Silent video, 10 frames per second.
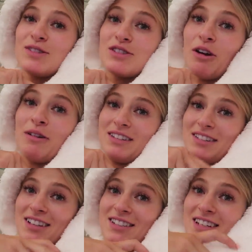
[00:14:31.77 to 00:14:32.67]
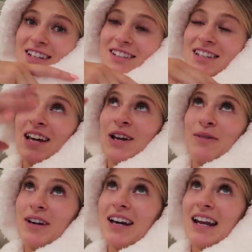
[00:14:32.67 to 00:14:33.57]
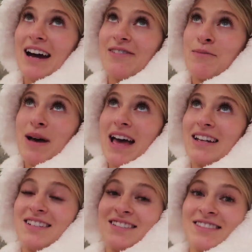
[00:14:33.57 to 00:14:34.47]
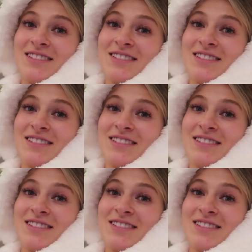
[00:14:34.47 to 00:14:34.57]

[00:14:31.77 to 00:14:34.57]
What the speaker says: So excited. We're gonna have a bed.